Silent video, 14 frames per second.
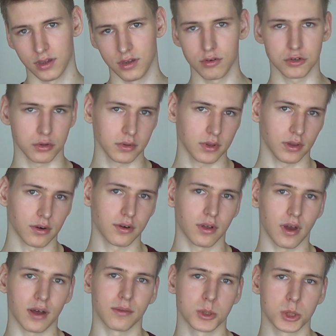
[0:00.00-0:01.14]
you should learn
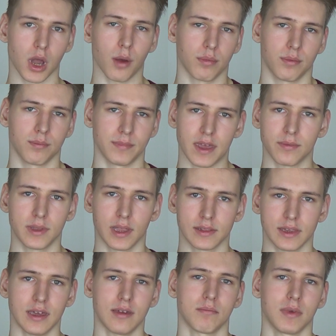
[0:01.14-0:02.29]
on the job,
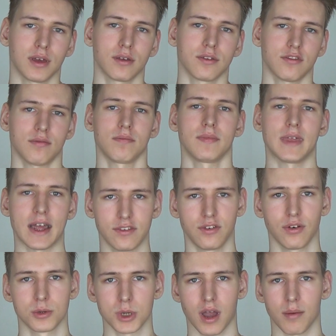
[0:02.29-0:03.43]
definitely, because that's
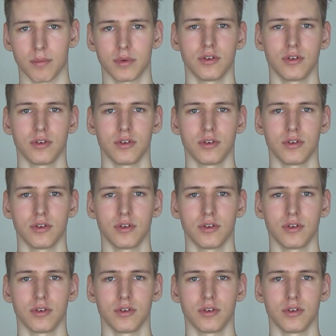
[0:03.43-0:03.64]
your job.